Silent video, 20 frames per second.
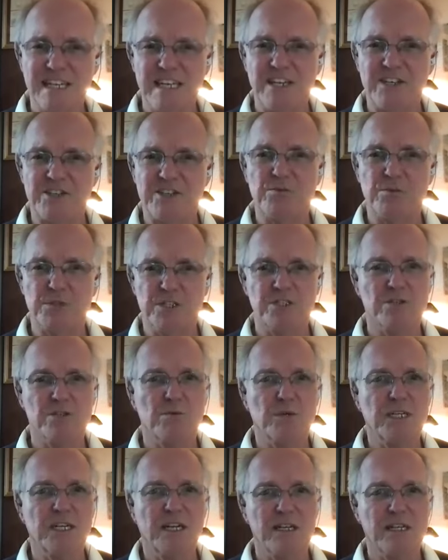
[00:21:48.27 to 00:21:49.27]
itch, which is
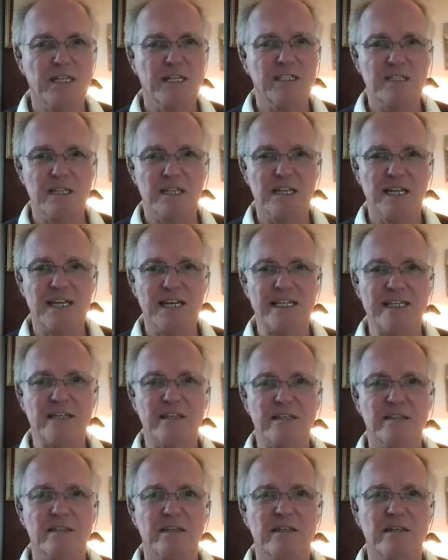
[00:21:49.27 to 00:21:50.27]
what it is like,